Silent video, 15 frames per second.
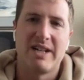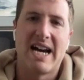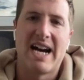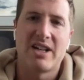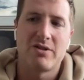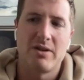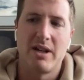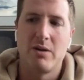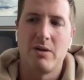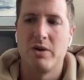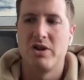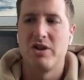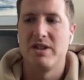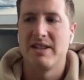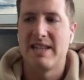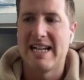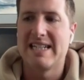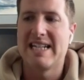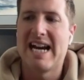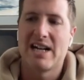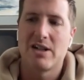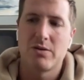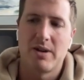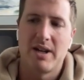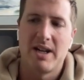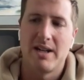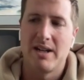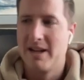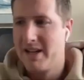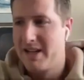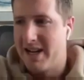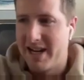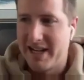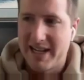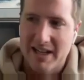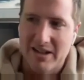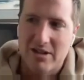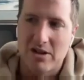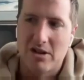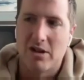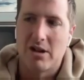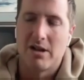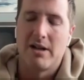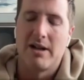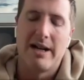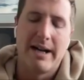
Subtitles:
tax rate, which is that tax rate against your